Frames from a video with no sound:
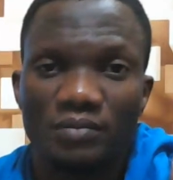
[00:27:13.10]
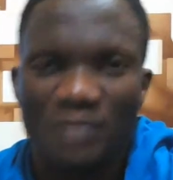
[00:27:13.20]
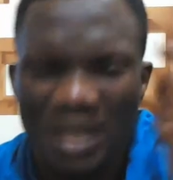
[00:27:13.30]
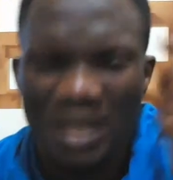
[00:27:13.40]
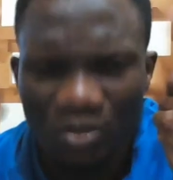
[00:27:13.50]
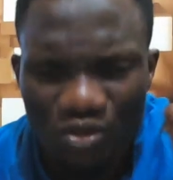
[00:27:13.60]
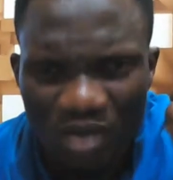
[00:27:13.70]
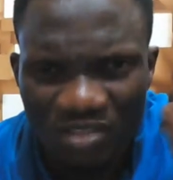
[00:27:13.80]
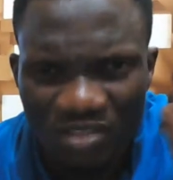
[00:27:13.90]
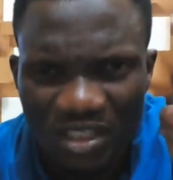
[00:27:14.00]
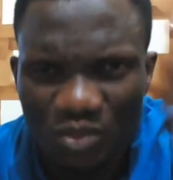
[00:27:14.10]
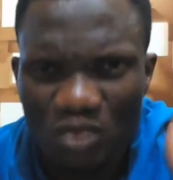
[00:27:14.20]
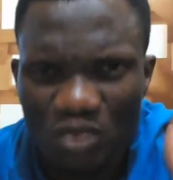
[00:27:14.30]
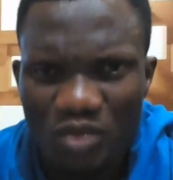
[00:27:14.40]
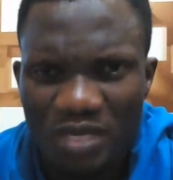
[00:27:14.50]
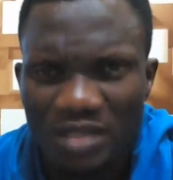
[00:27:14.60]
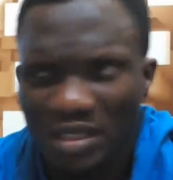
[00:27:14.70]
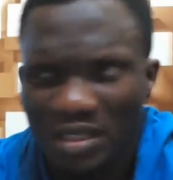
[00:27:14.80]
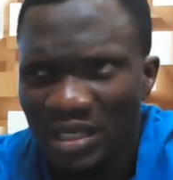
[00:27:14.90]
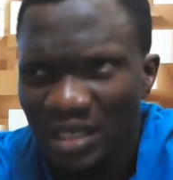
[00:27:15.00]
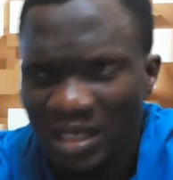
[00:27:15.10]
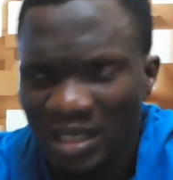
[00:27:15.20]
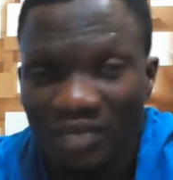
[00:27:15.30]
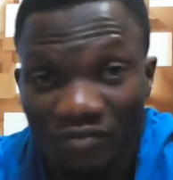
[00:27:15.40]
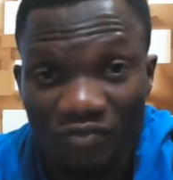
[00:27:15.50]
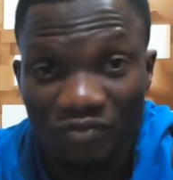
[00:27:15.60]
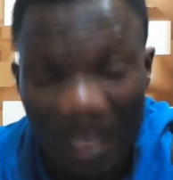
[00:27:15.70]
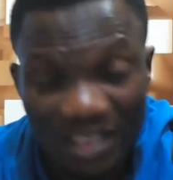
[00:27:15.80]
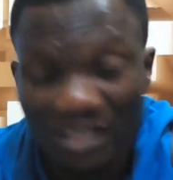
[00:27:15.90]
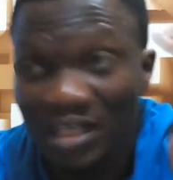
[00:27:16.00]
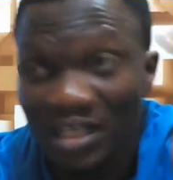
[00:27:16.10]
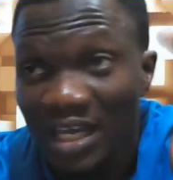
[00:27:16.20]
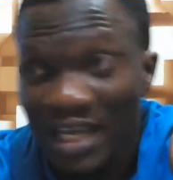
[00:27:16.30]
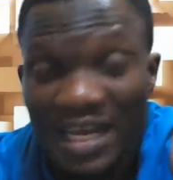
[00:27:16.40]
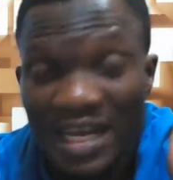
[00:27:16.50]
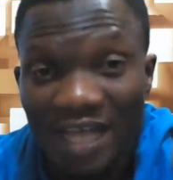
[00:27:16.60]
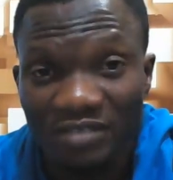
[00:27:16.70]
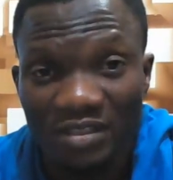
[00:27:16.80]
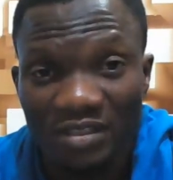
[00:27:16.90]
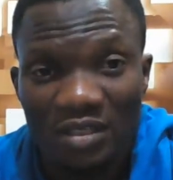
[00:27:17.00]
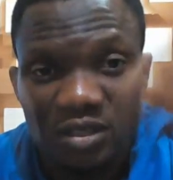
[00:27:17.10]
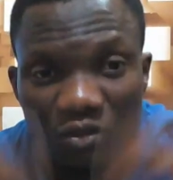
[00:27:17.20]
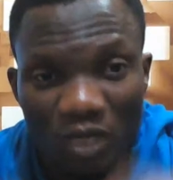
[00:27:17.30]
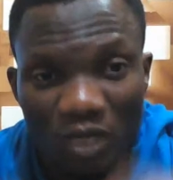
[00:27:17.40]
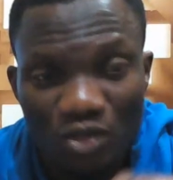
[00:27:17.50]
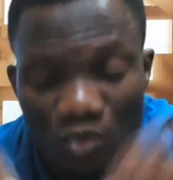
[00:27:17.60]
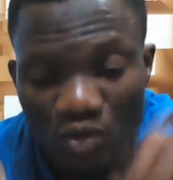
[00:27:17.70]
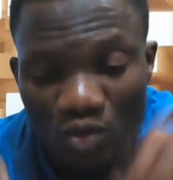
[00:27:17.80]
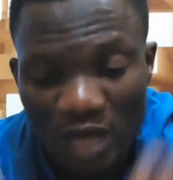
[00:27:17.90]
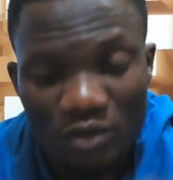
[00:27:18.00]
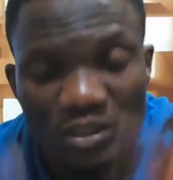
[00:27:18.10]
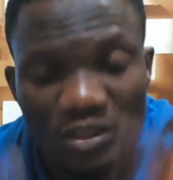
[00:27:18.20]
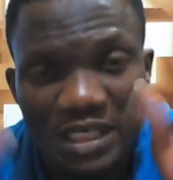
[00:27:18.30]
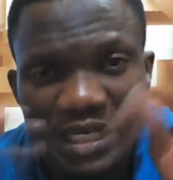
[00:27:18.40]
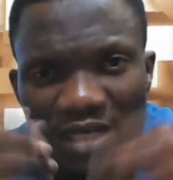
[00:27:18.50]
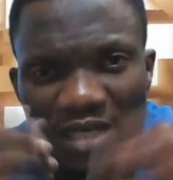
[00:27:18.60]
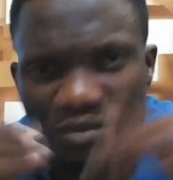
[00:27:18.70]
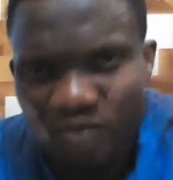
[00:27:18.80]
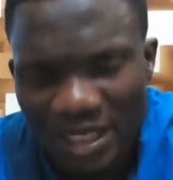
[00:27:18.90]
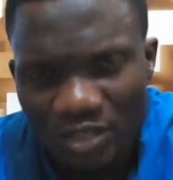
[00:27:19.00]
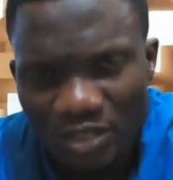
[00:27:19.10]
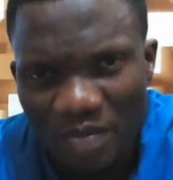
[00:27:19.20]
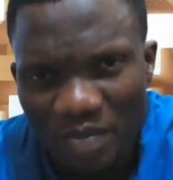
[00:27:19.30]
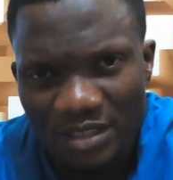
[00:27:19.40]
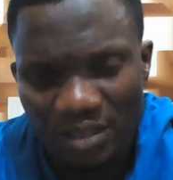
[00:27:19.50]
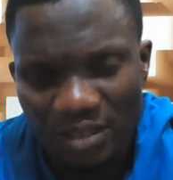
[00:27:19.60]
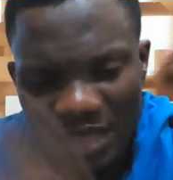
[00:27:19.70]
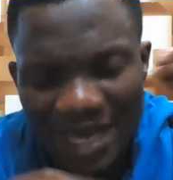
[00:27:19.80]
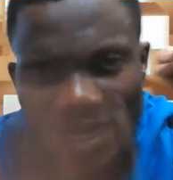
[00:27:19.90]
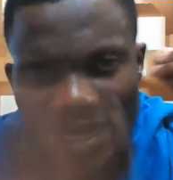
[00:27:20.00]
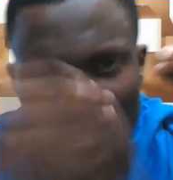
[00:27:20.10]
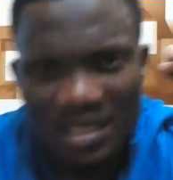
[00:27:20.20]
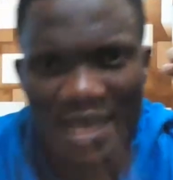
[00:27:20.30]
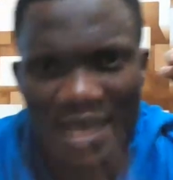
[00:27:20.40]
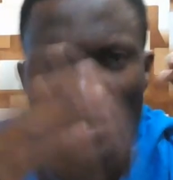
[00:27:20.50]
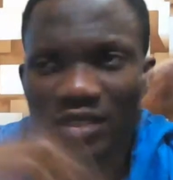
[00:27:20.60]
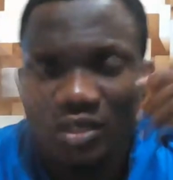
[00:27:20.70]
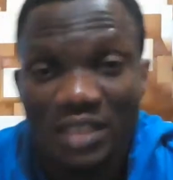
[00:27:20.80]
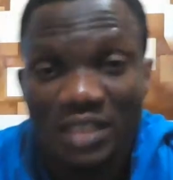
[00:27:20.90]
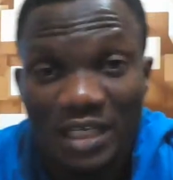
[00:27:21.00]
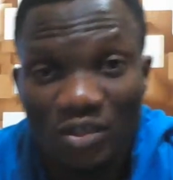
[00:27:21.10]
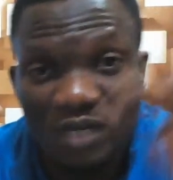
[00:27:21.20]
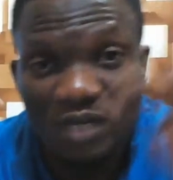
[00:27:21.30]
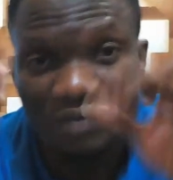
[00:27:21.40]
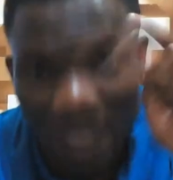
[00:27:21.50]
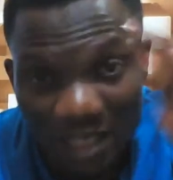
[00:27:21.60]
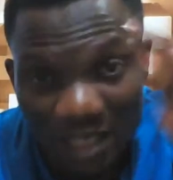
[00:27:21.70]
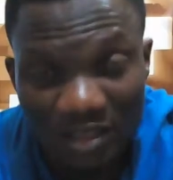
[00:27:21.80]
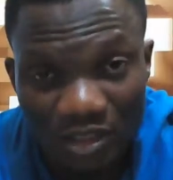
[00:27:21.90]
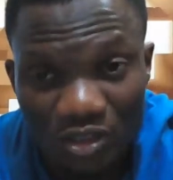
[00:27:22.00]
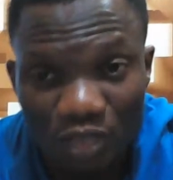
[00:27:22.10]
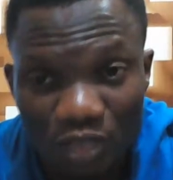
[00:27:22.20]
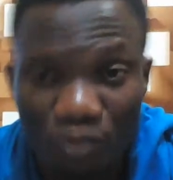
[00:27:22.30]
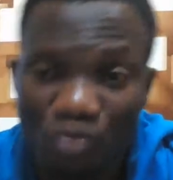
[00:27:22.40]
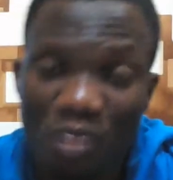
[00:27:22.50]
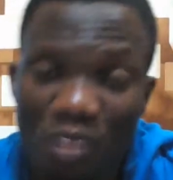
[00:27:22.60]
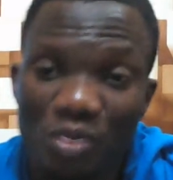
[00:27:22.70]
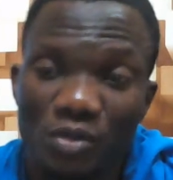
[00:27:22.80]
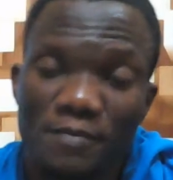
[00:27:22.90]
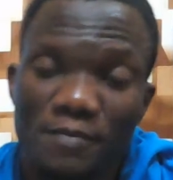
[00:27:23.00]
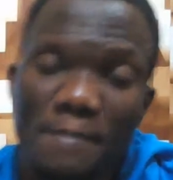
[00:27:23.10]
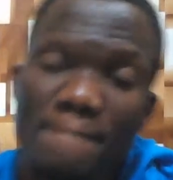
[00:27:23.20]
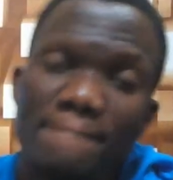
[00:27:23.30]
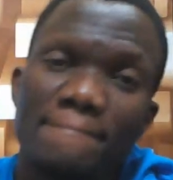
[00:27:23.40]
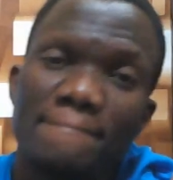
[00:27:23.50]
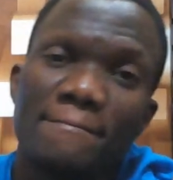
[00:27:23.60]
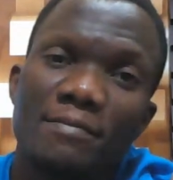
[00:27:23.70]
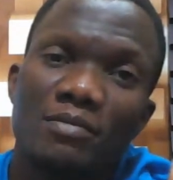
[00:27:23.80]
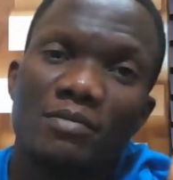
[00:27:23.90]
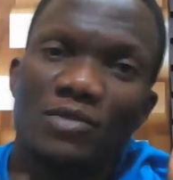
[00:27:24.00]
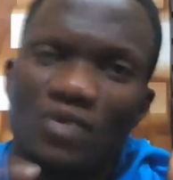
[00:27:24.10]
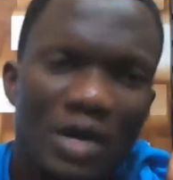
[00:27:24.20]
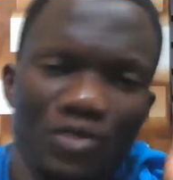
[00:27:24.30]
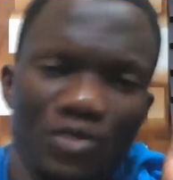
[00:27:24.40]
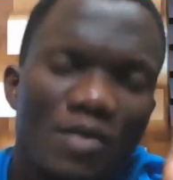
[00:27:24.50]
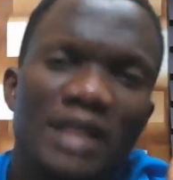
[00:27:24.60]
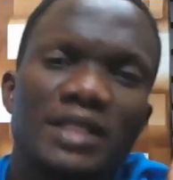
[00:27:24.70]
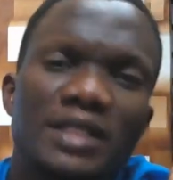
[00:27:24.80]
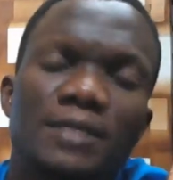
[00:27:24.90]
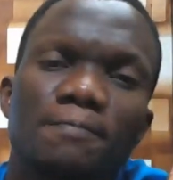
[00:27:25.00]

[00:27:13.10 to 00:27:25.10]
How do you have sex with women, virgins in heaven, when you are going to decay? Where's your penis? Anything earthly doesn't get to heaven, according to the spiritual people. So how do you manage it?